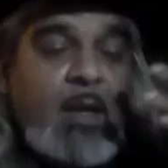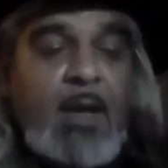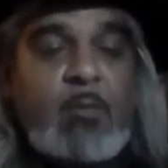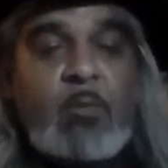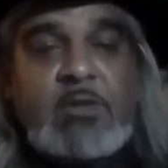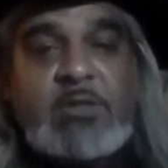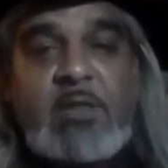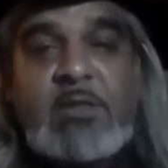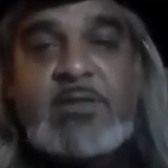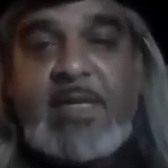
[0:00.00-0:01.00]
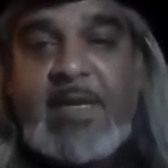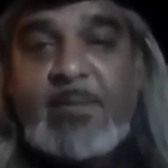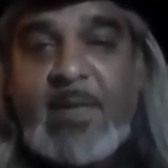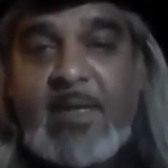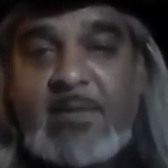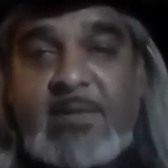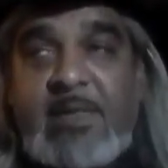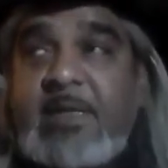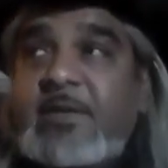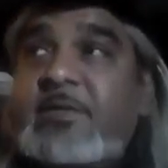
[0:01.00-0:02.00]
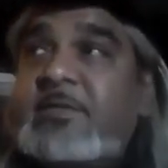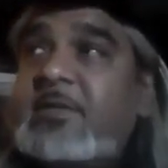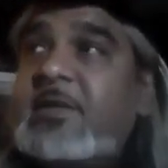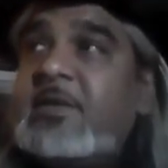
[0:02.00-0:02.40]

I want you to understand, man, that these